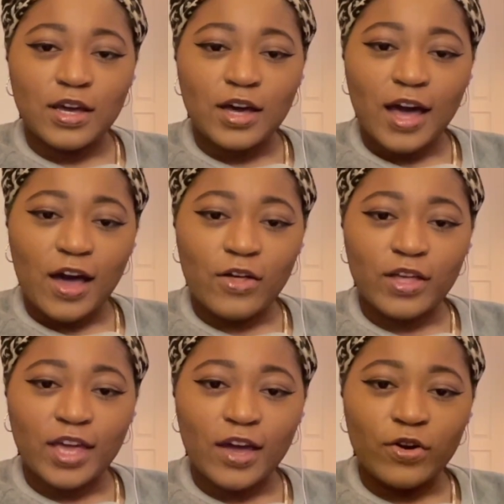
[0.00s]
an owl, a
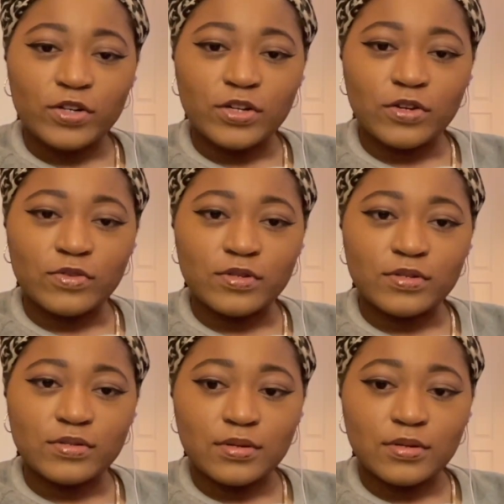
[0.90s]
cat, or a toad?
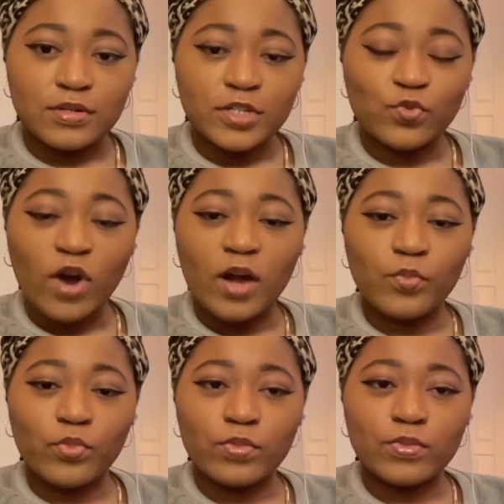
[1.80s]
Because
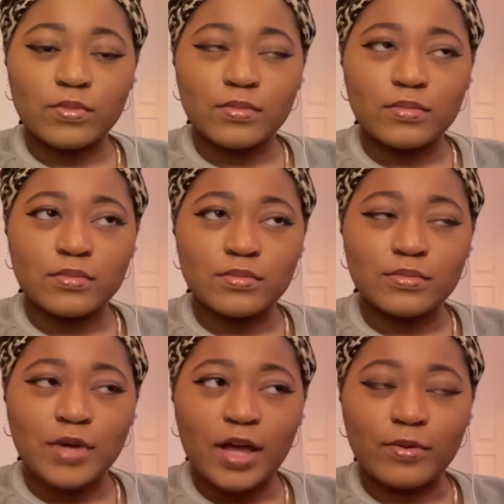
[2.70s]
Ron
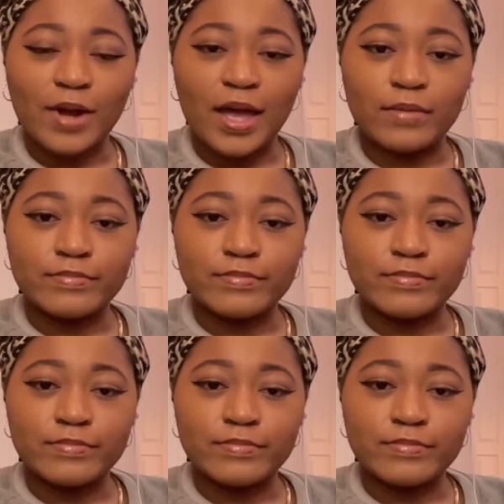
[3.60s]
had a rat.